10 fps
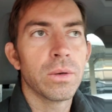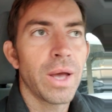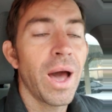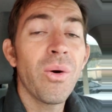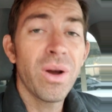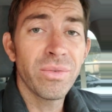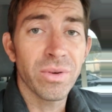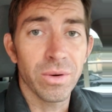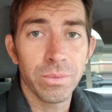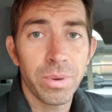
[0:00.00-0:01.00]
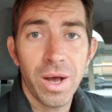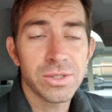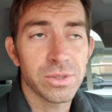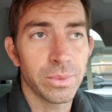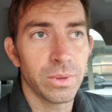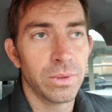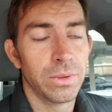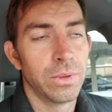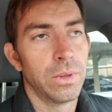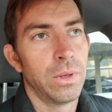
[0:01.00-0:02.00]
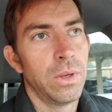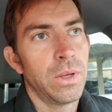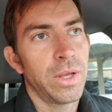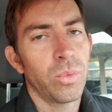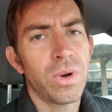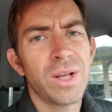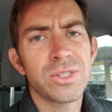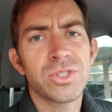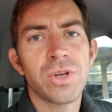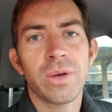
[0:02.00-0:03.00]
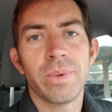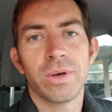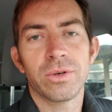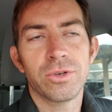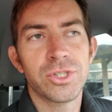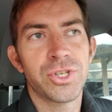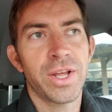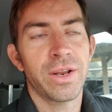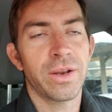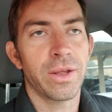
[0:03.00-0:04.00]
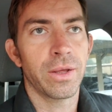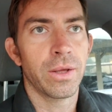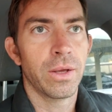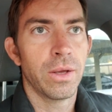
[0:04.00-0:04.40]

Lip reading: however possible. And we're not just talking about Christianity.